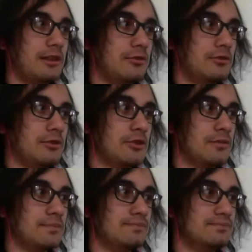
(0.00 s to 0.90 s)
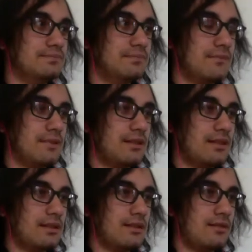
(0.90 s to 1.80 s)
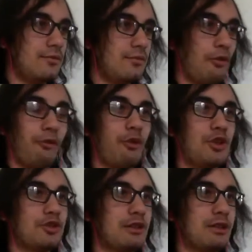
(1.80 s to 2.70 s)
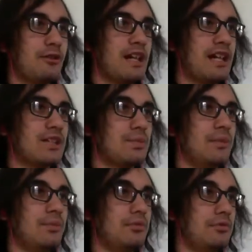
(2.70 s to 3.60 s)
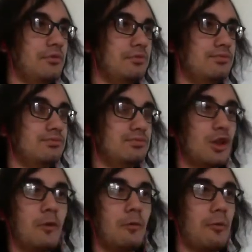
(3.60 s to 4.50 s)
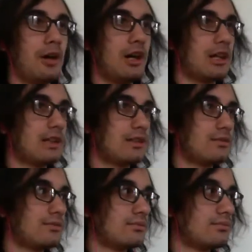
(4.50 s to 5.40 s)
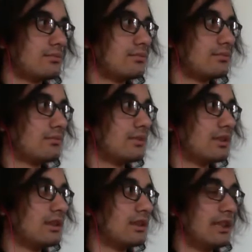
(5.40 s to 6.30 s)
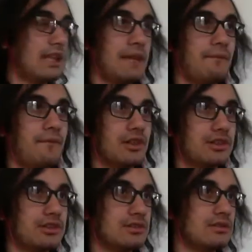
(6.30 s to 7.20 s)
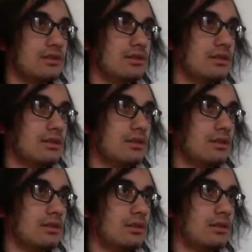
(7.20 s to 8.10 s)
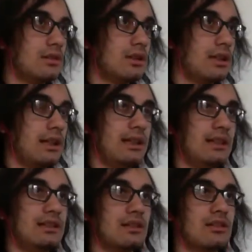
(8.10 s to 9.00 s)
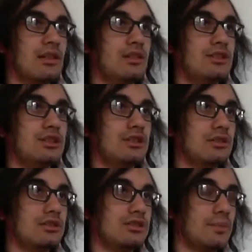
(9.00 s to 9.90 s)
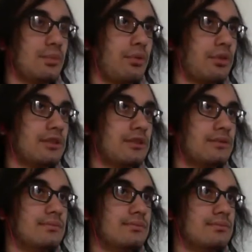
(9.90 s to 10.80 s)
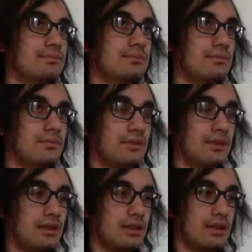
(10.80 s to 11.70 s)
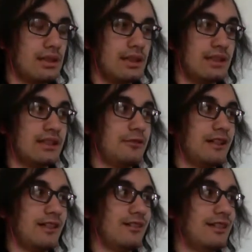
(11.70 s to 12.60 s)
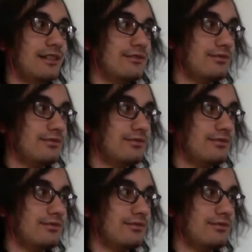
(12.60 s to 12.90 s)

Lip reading: who are refrigerator ass people who don't walk, can't function, and need technology to support them. That is how they live.